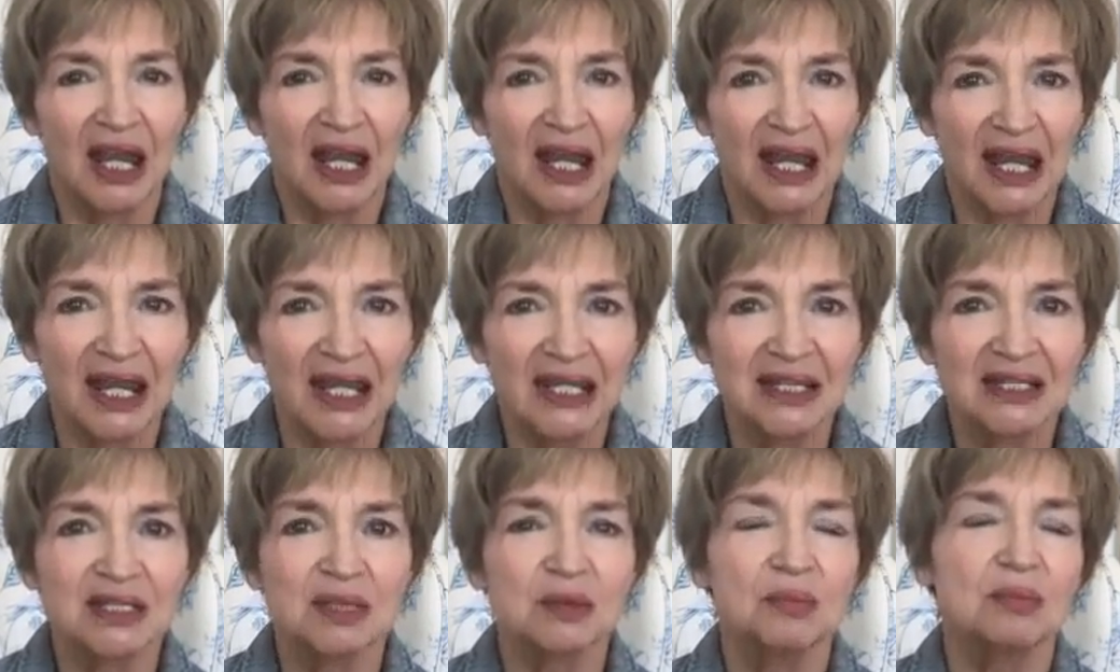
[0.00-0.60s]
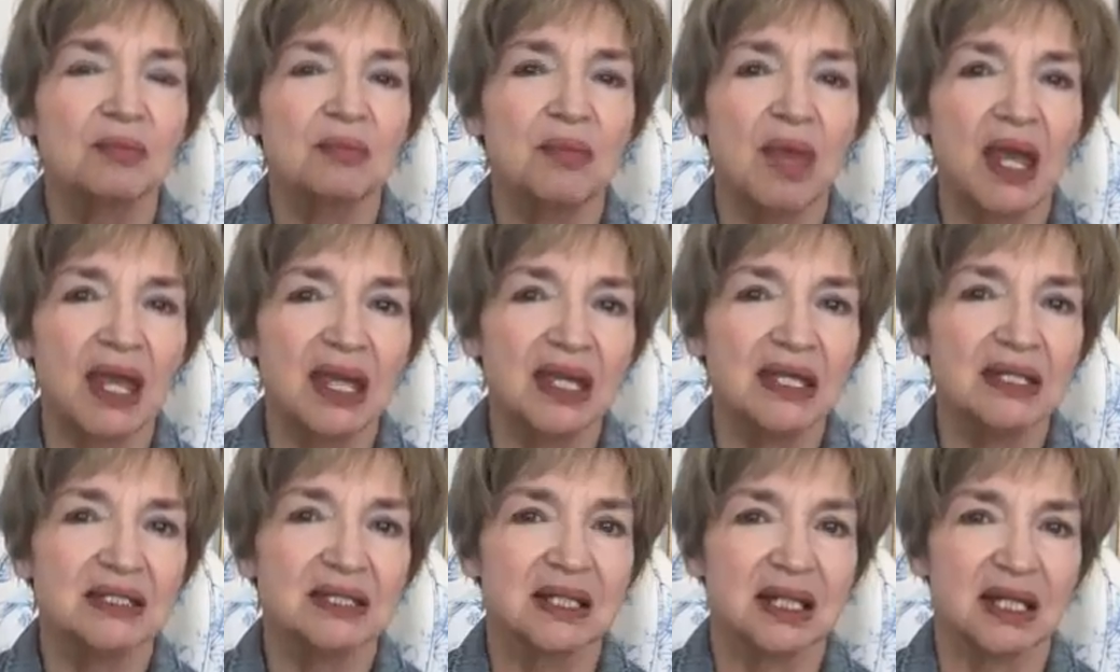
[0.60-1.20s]
It's
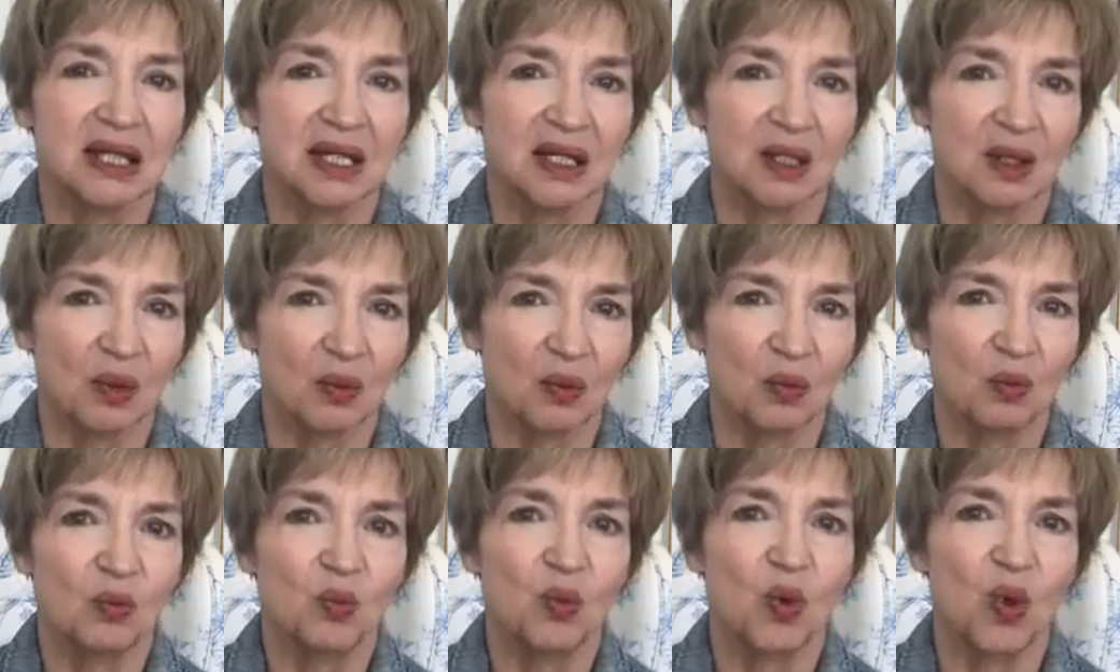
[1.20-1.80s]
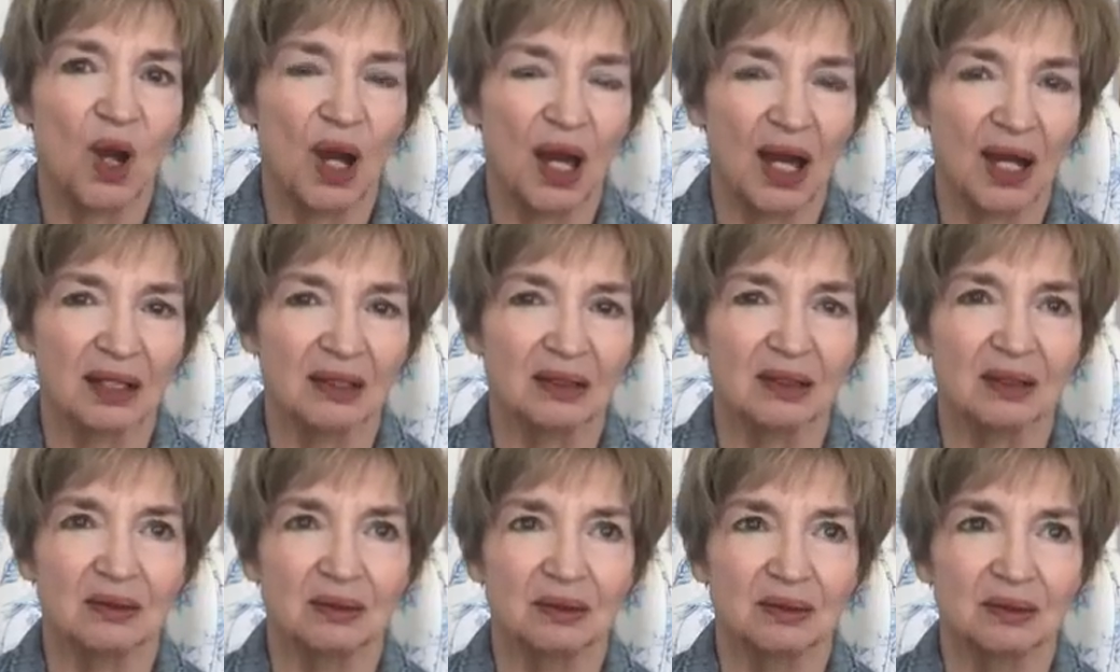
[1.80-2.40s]
amazing what
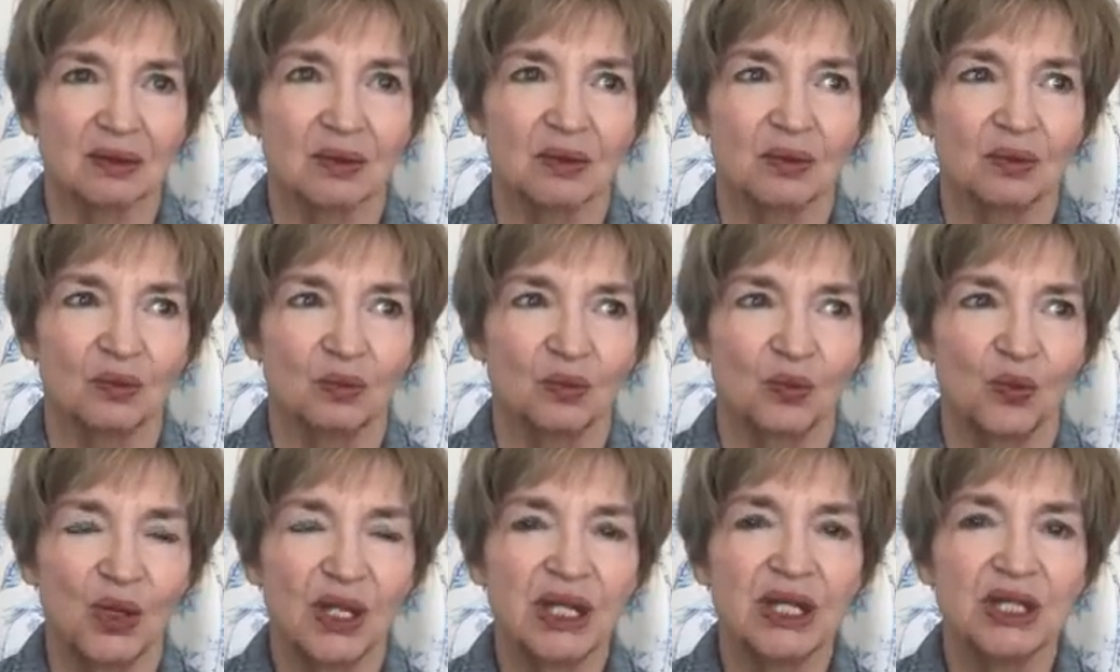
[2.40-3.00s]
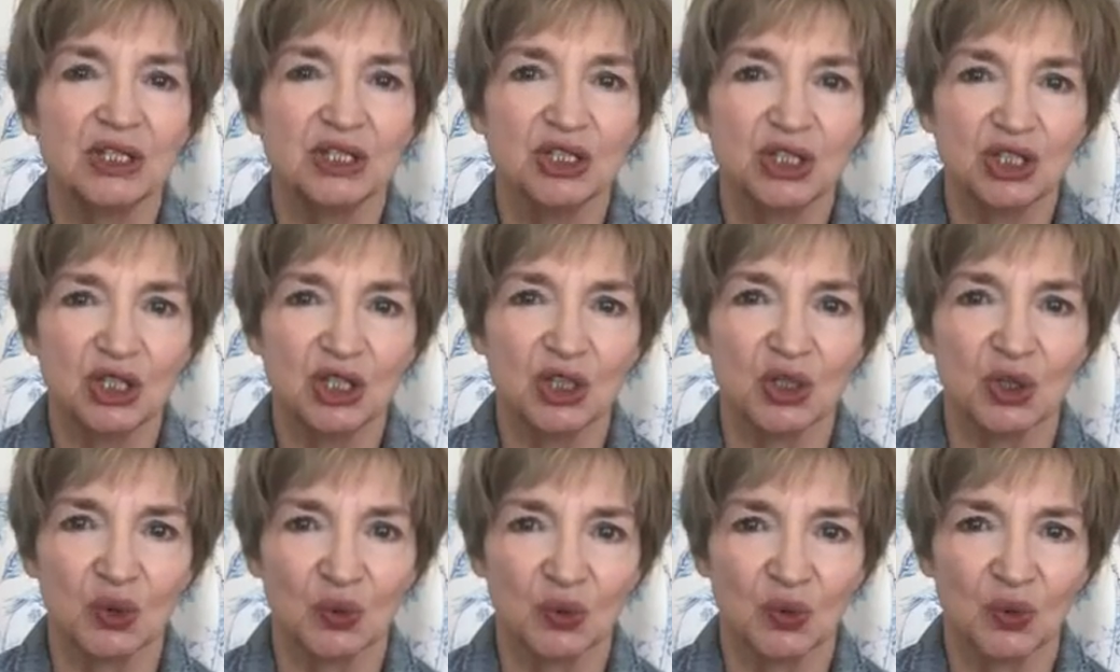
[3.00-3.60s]
we
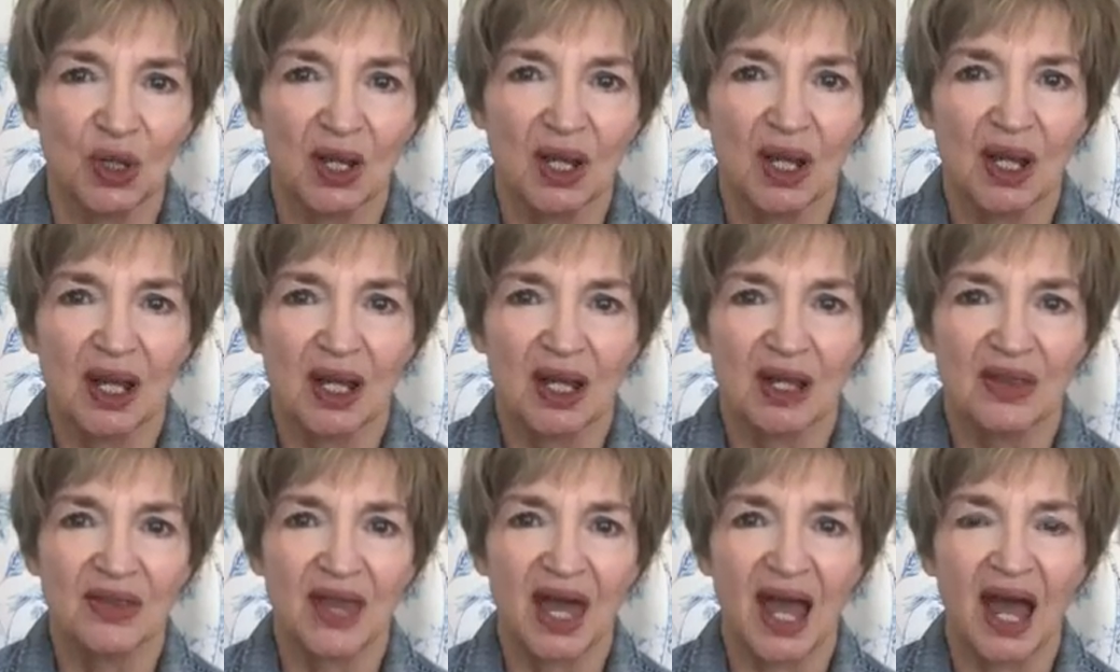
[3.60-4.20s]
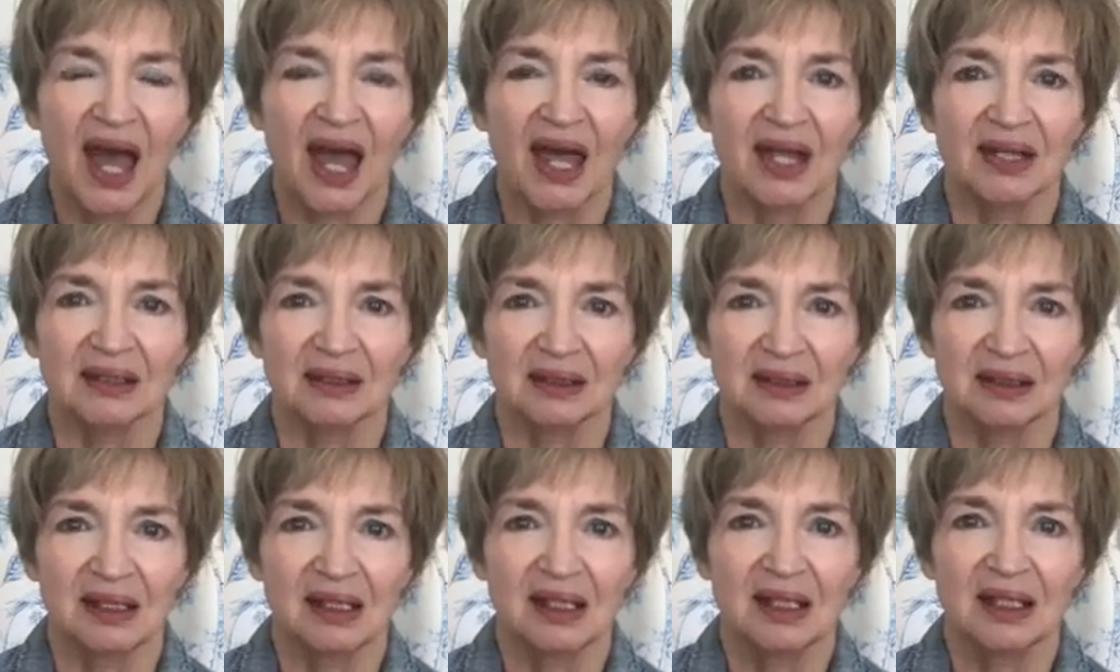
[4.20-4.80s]
do that
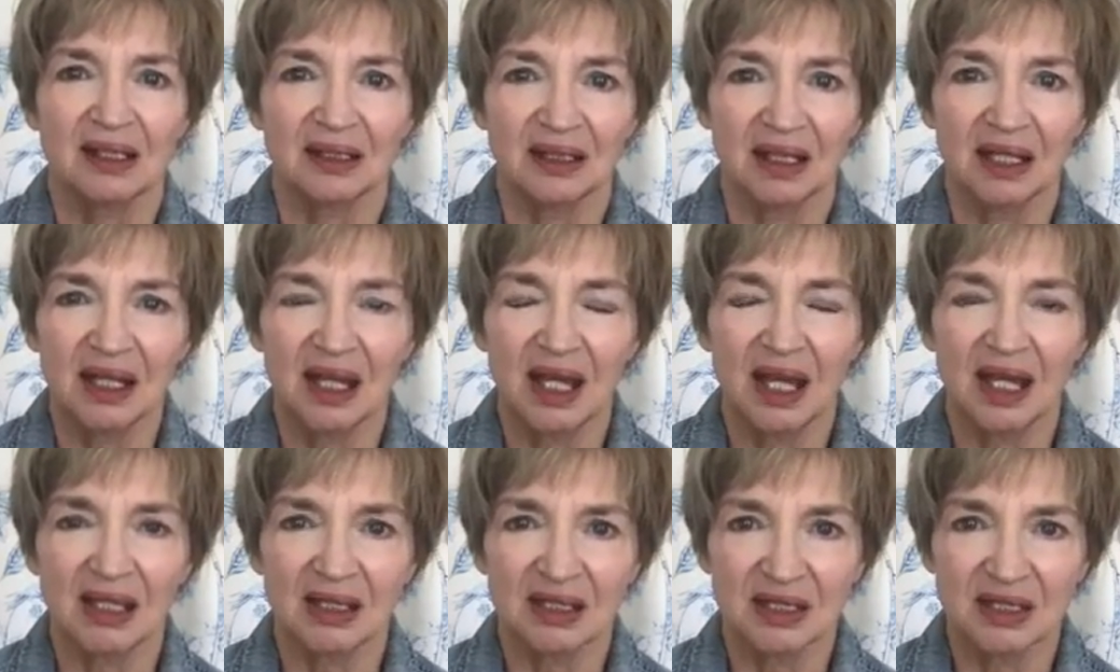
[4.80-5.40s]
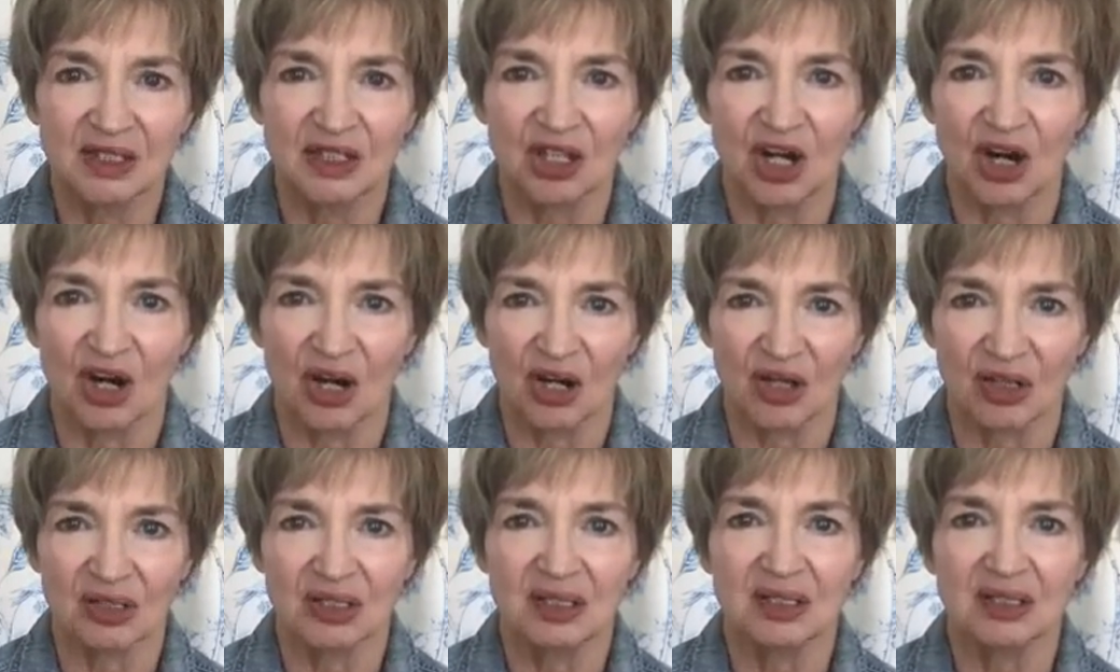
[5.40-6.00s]
can
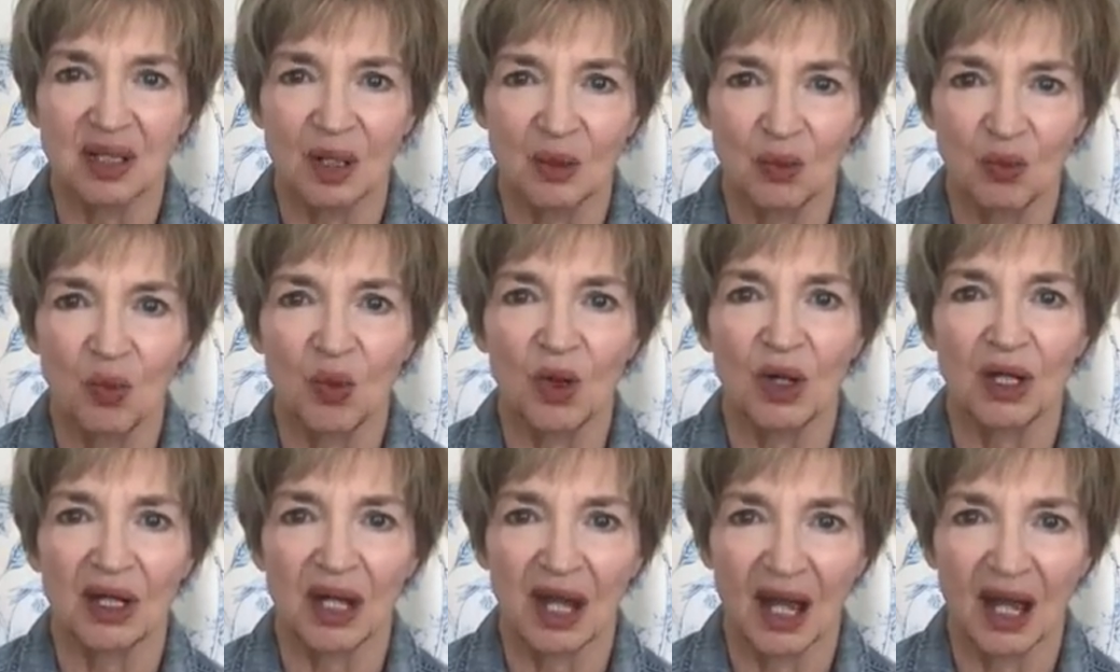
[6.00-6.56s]
kickstart someone